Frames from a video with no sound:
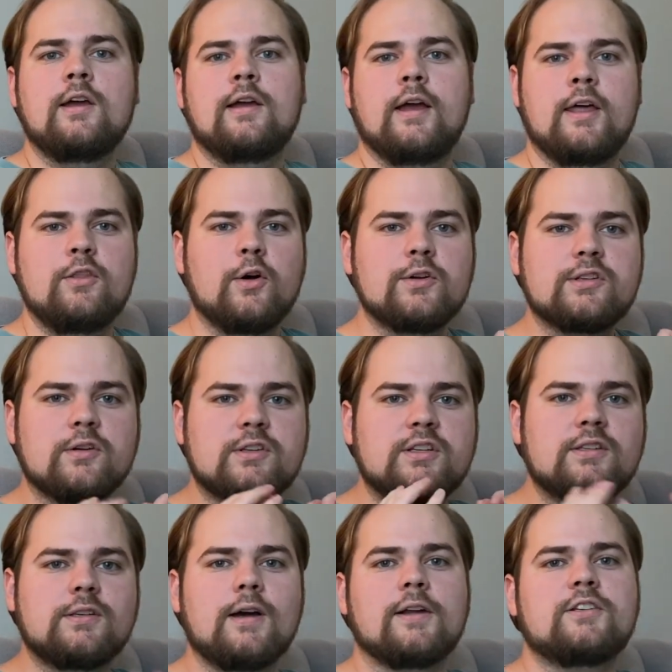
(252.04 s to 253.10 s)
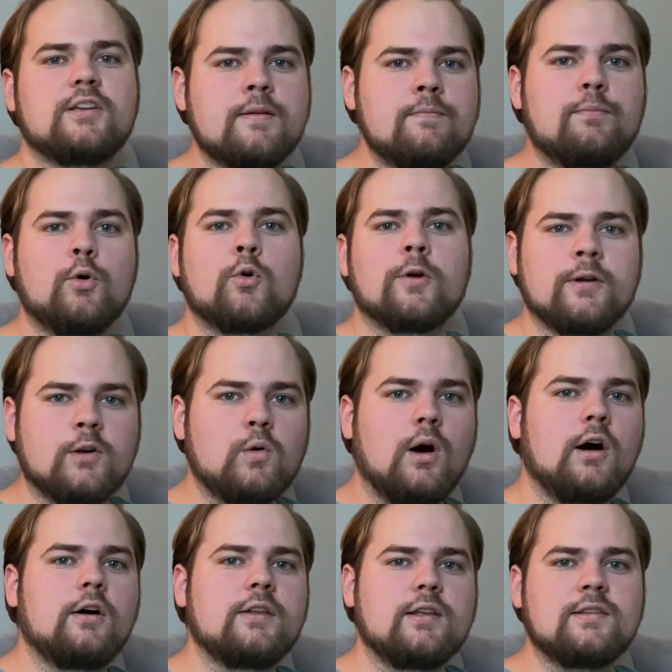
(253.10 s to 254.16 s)
and those are such important
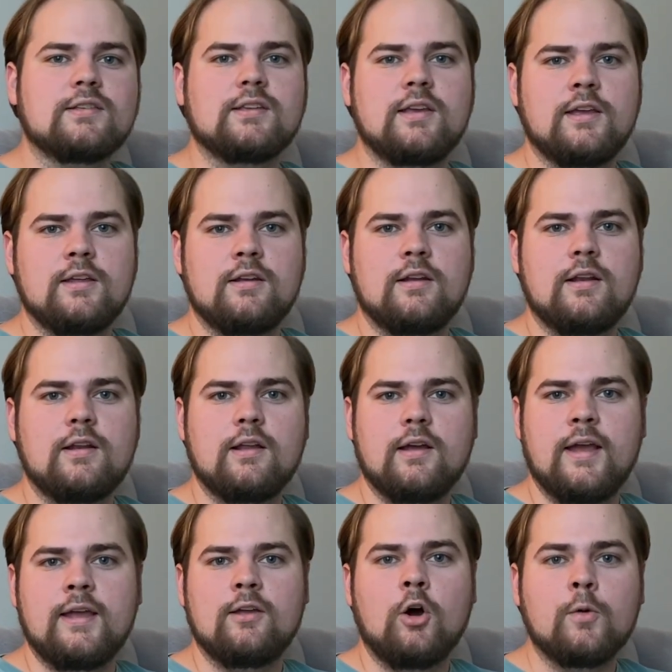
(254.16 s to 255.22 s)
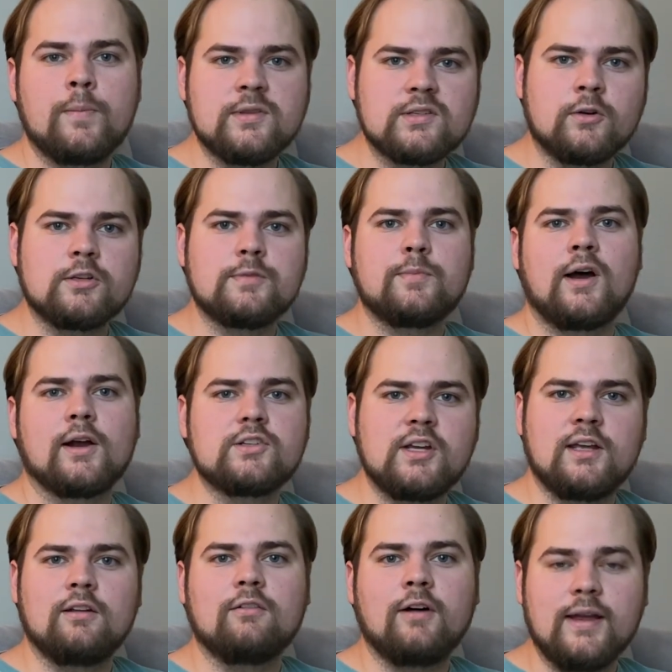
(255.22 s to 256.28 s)
qualities in a open source
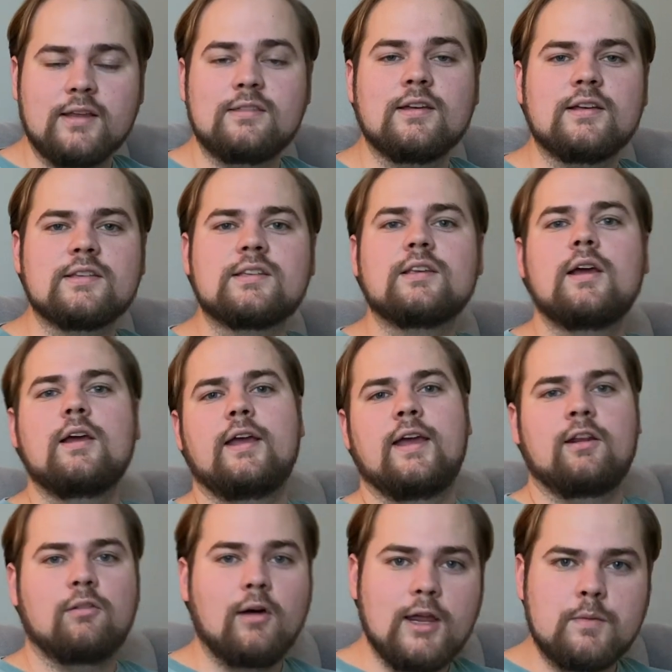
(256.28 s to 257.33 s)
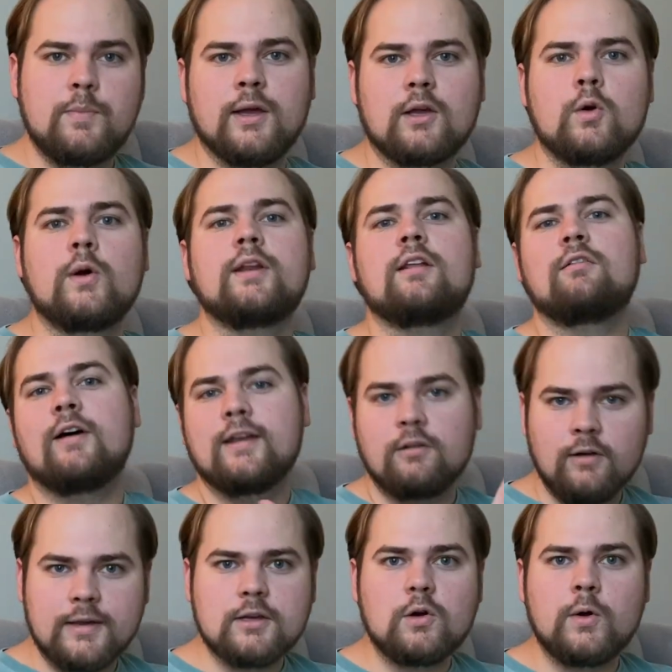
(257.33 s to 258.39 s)
blockchain like this, and like Bitcoin and like
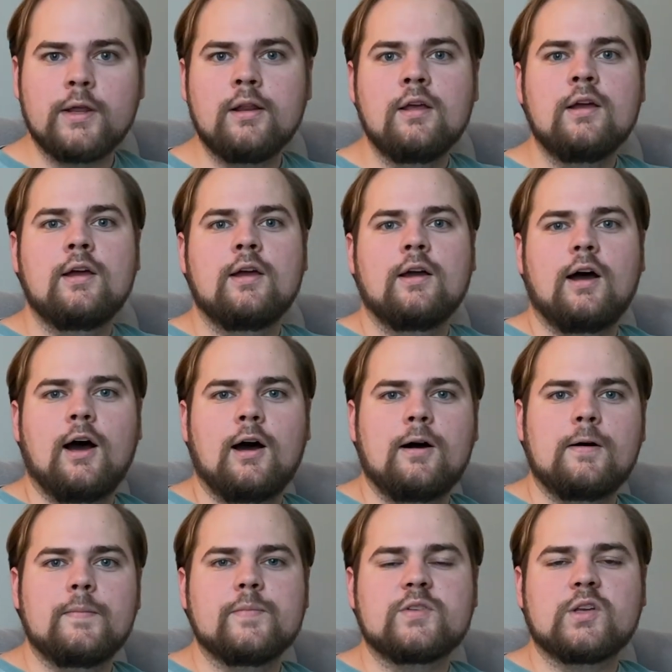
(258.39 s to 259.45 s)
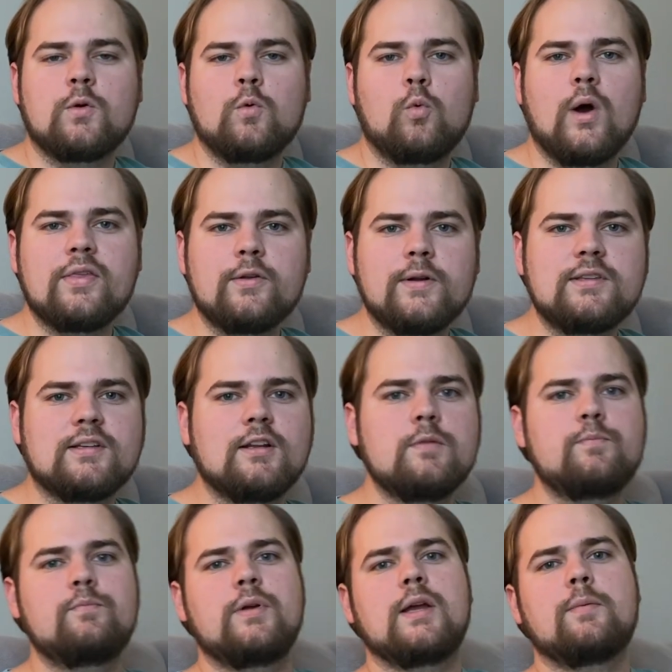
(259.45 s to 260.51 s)
Litecoin. So whether it's going to
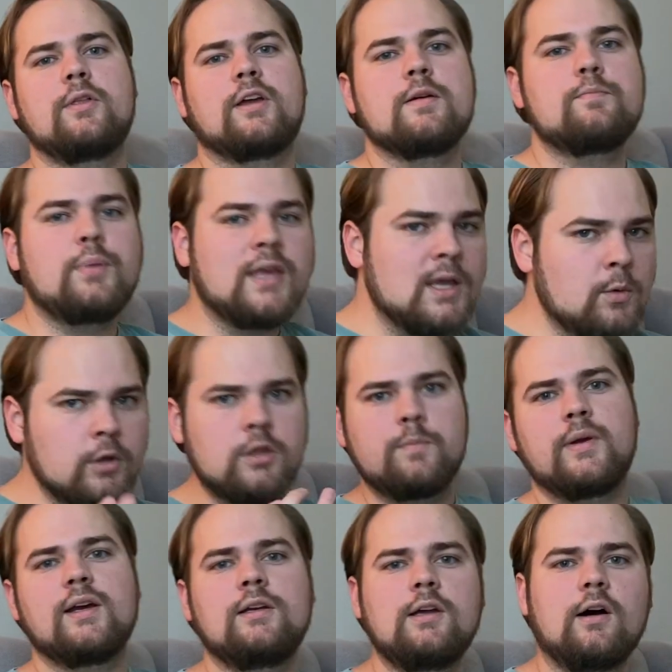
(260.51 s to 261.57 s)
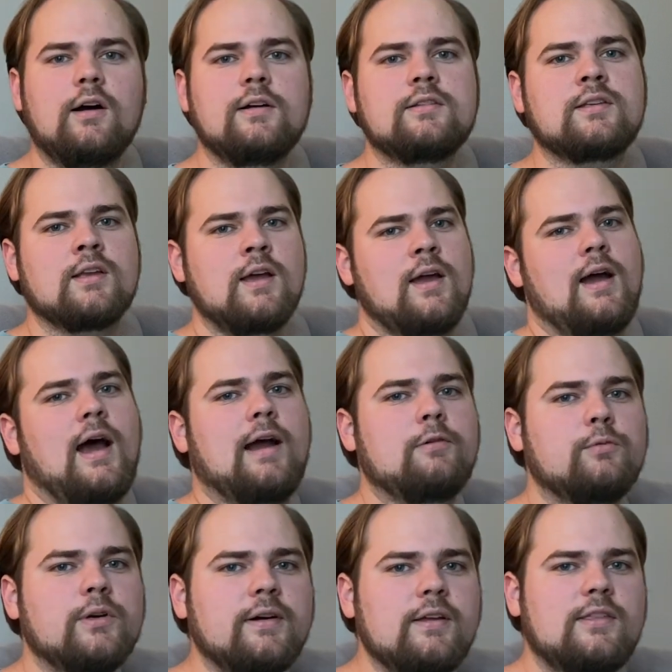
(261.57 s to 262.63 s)
be able to compete with the big dogs, I
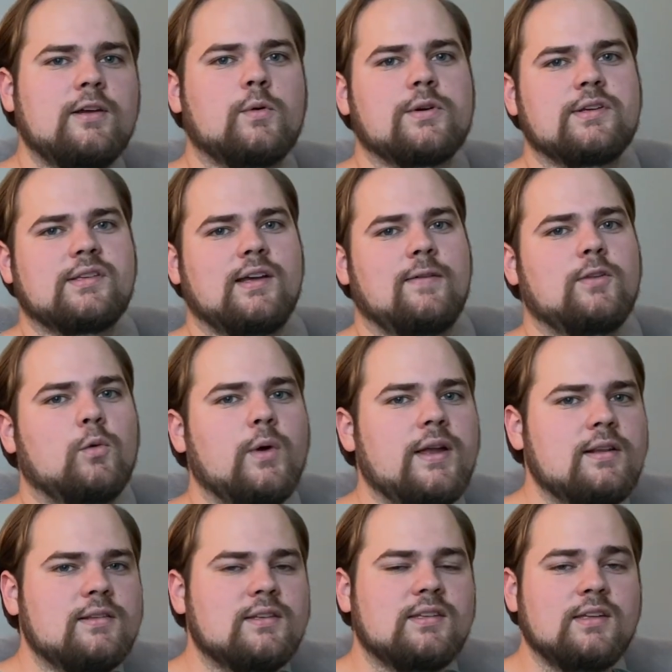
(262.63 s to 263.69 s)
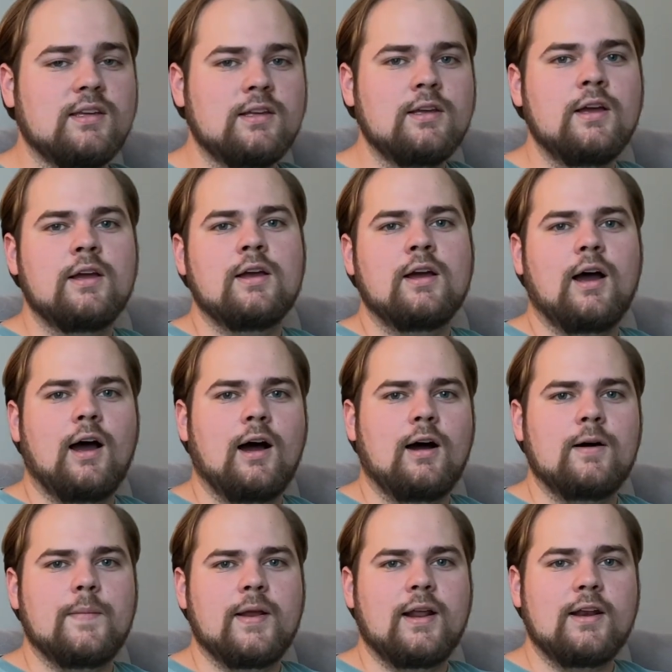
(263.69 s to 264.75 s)
really think we're just going to have to wait and see.
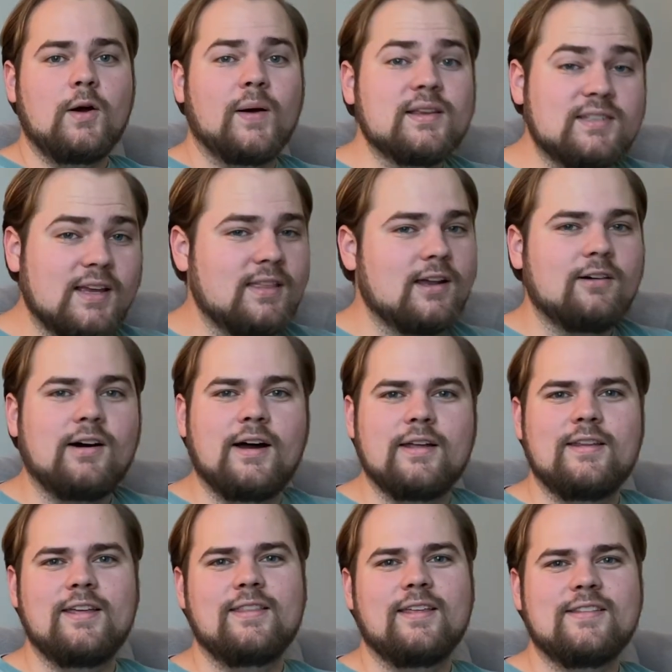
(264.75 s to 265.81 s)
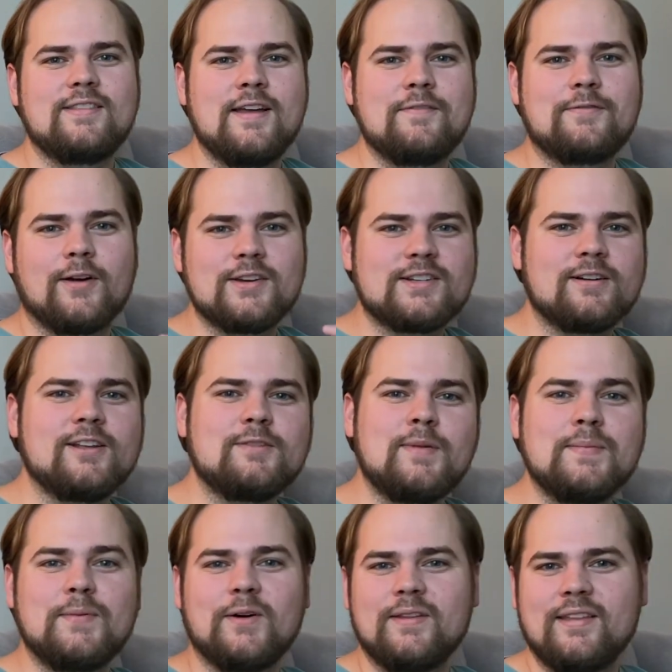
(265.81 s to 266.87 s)
And I know I say that a lot, and it frustrates
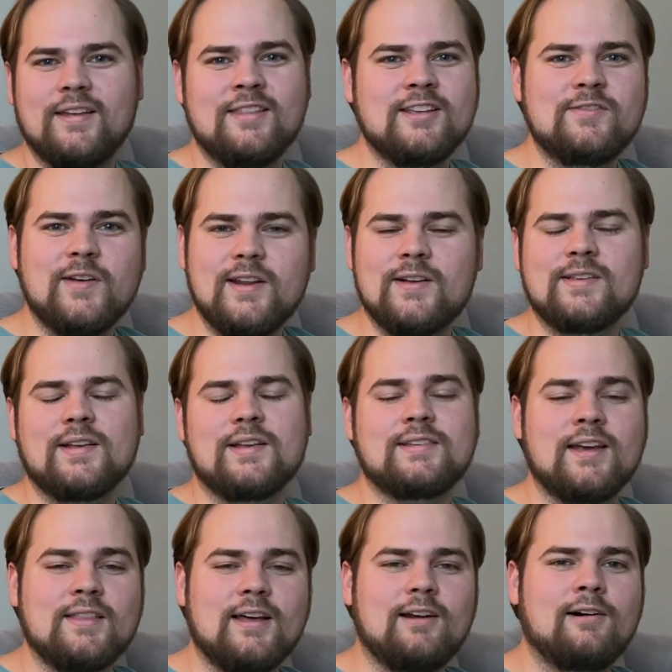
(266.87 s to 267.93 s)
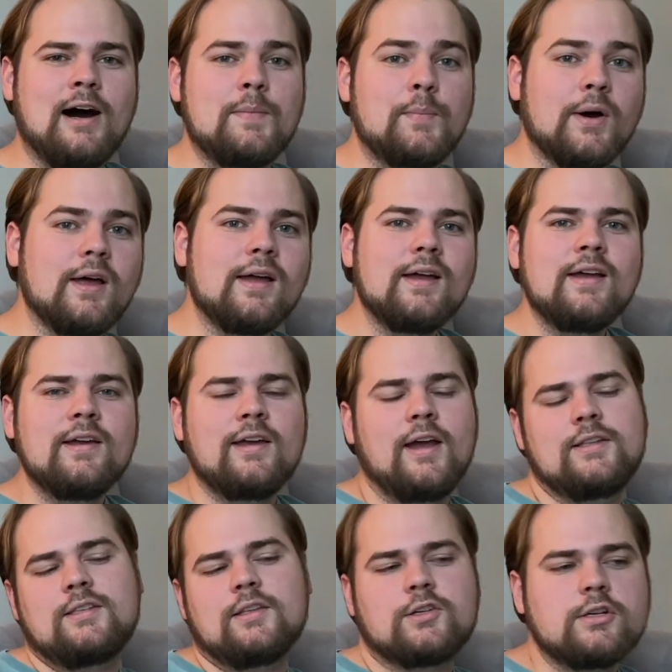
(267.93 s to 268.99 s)
people in these videos that I say that a lot, but
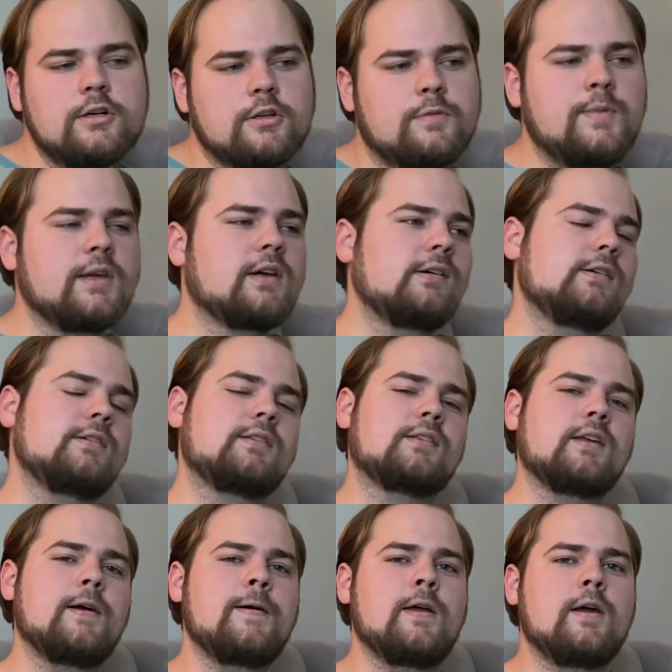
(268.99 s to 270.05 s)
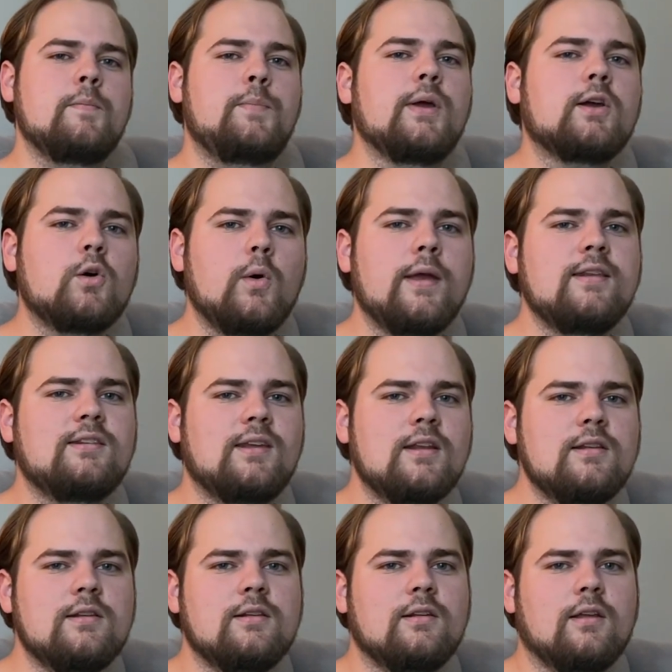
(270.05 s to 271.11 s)
it's the truth, because Bitcoin
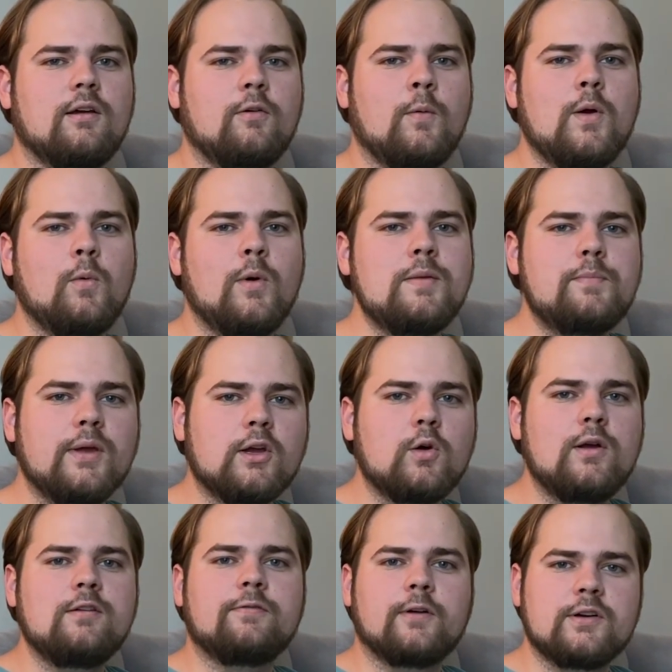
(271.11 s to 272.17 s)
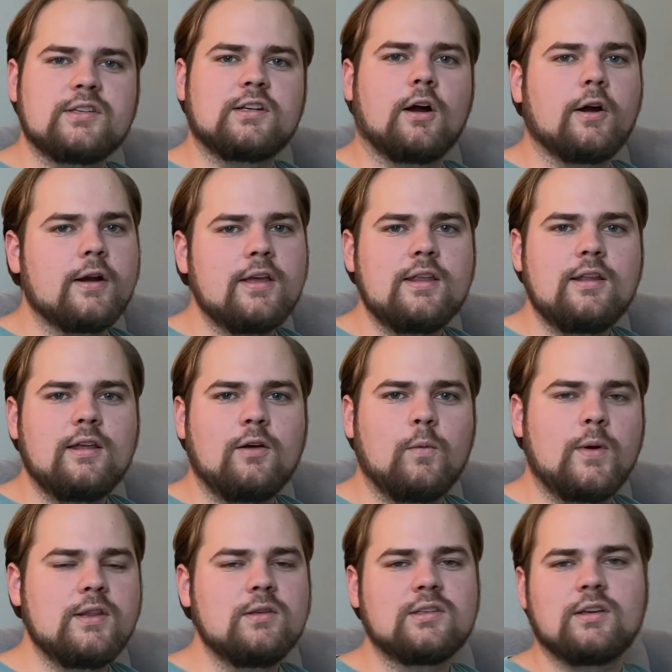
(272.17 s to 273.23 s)
didn't, when Bitcoin first started,
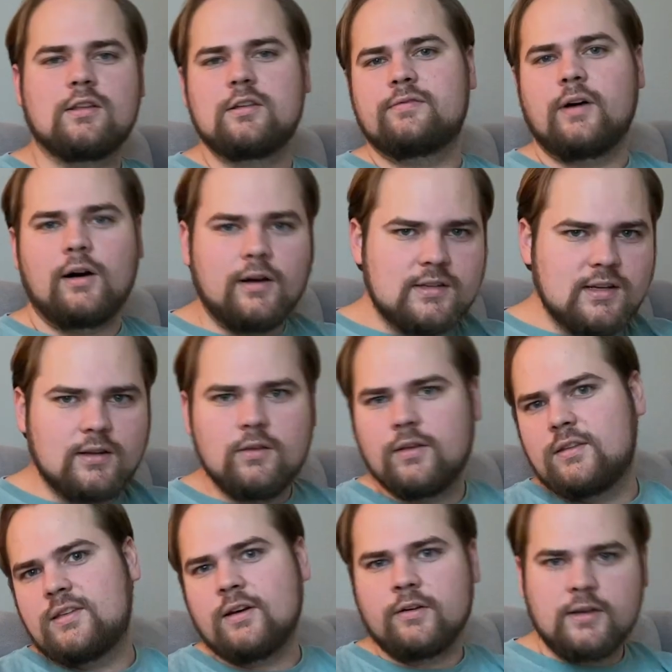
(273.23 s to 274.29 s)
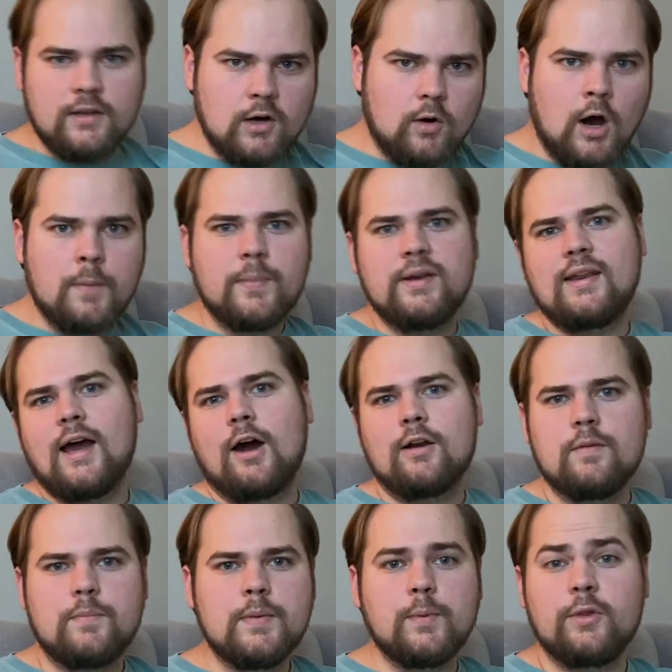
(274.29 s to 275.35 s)
when you saw the volatility go up and down
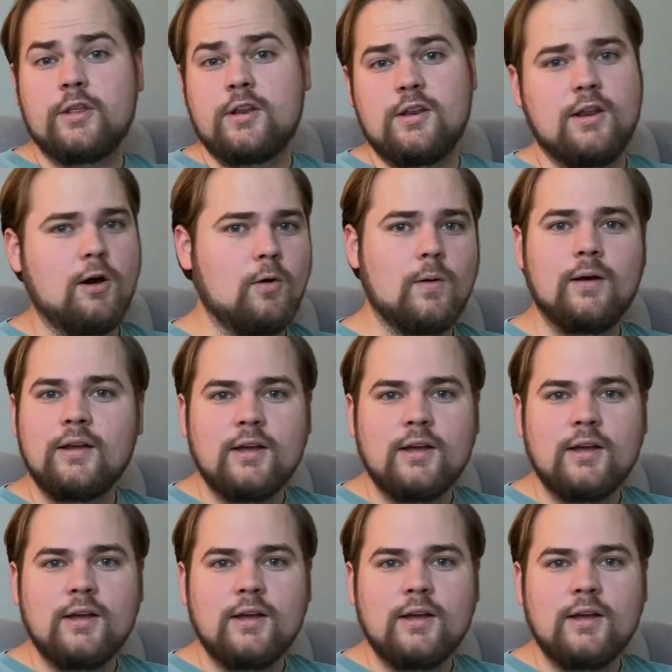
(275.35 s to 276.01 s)
and people didn't know